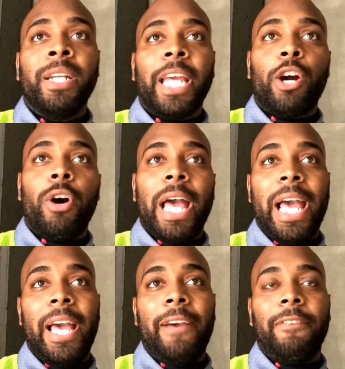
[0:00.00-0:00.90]
They're going to
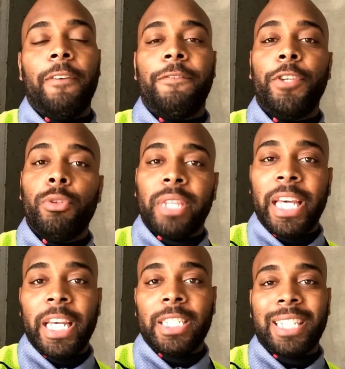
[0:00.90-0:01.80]
have a few
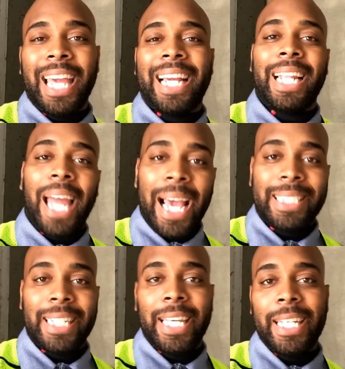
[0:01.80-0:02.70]
things like
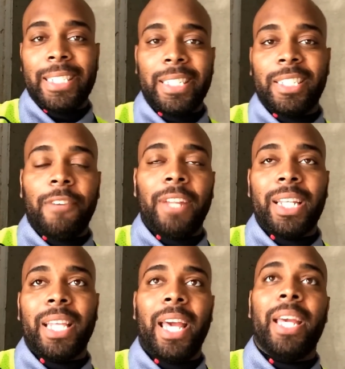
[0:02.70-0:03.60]
classic hits and stuff
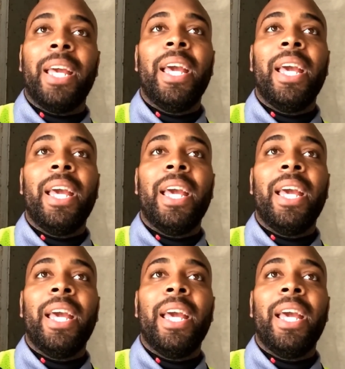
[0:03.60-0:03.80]
like that.